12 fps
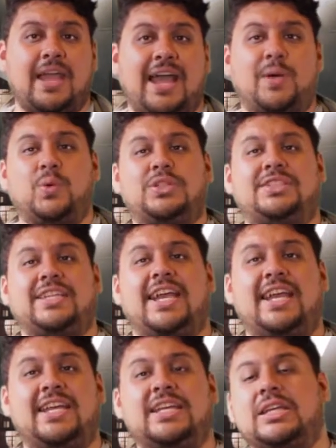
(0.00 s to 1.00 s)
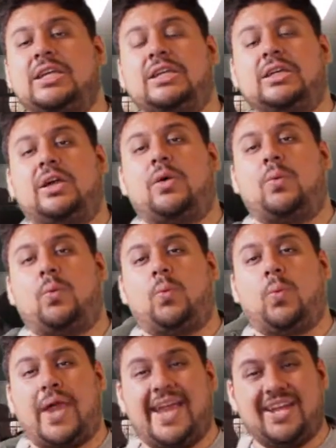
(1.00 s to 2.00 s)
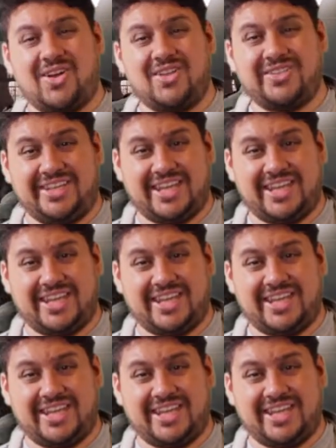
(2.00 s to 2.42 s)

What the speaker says: I would say wait on the